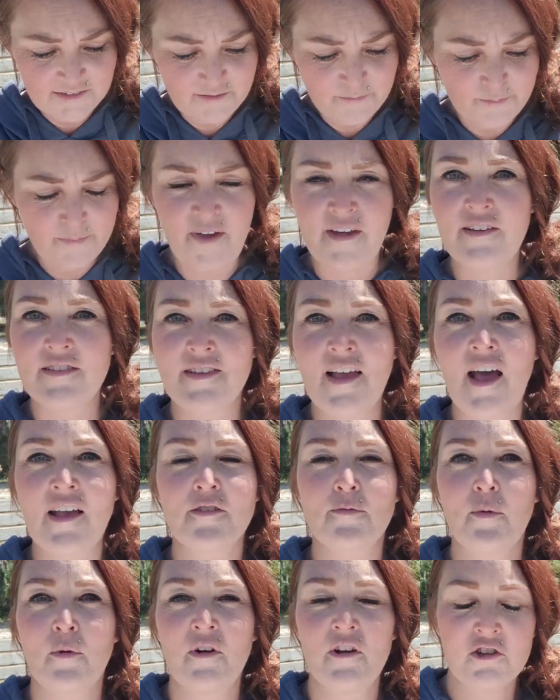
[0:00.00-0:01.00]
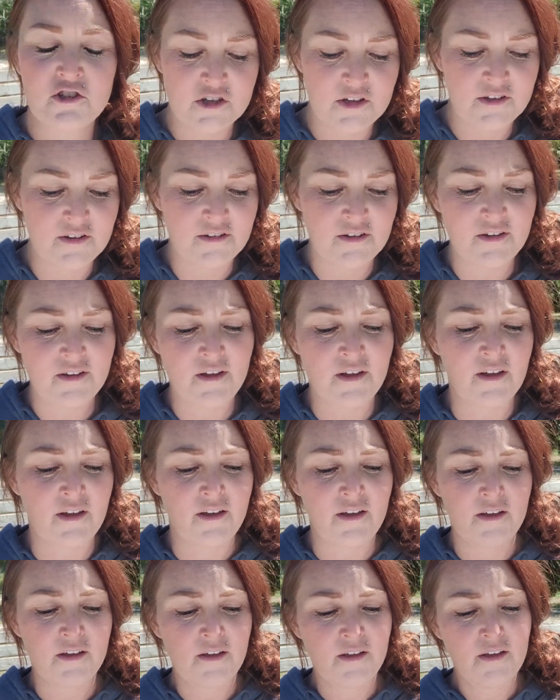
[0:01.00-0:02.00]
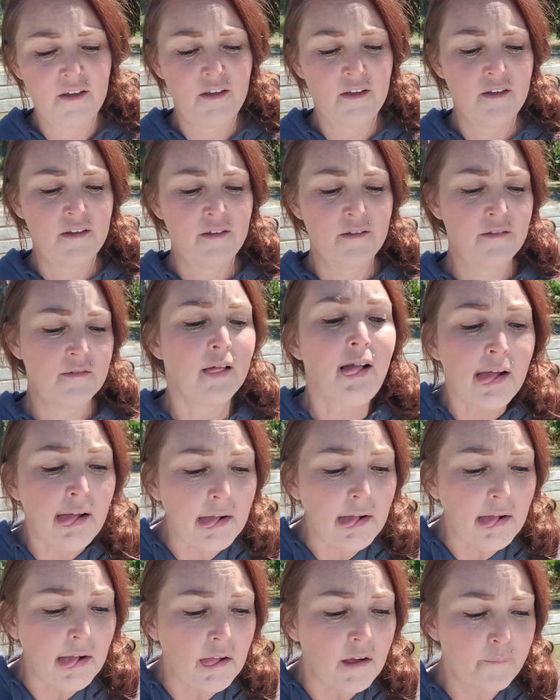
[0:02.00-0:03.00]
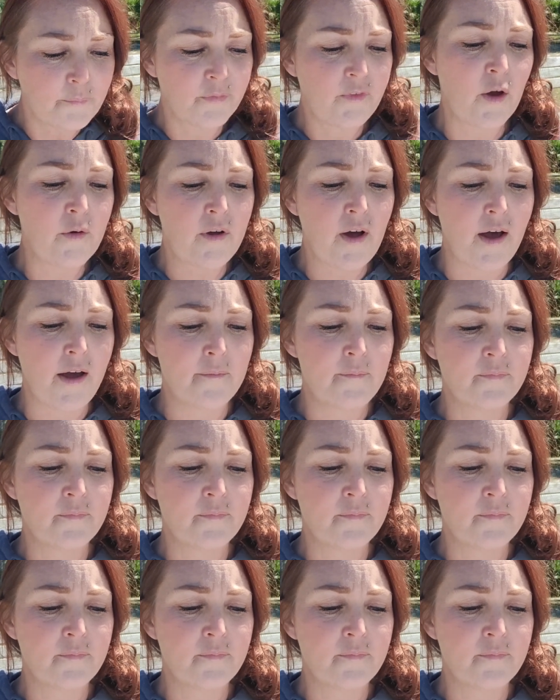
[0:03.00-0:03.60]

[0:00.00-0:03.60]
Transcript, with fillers: My exasperation. Ugh. Ugh. Okay.